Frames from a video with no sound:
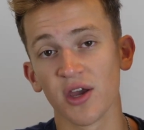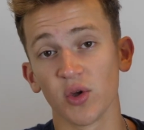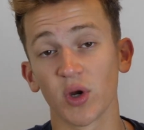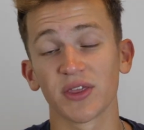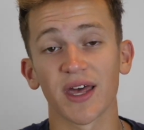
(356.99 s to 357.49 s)

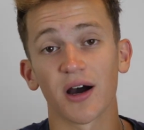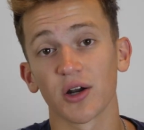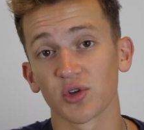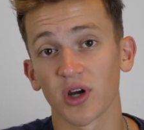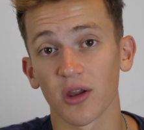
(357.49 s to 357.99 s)
You get that
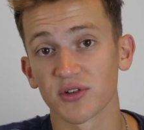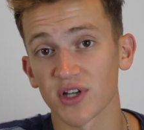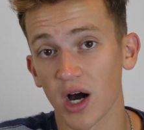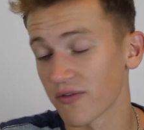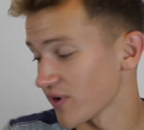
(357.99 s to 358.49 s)
$100
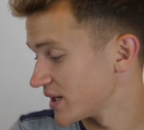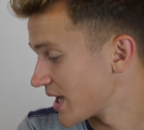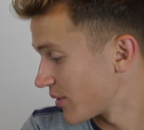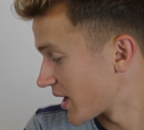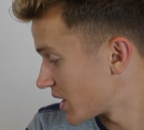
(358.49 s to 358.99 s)
off right
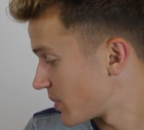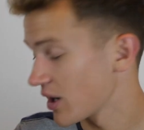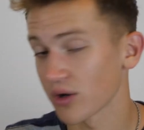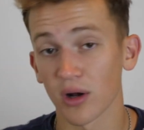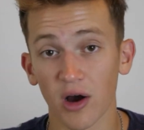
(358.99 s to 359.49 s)
now and a
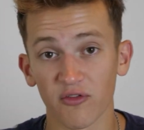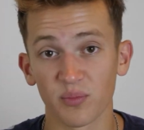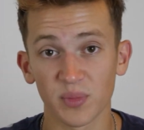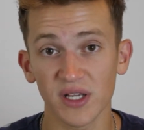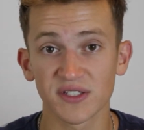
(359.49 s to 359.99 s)
pair of
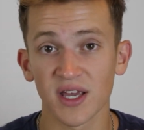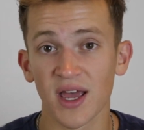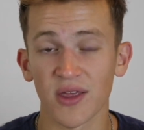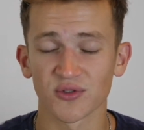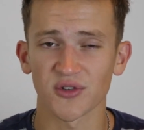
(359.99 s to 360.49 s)
Beats, and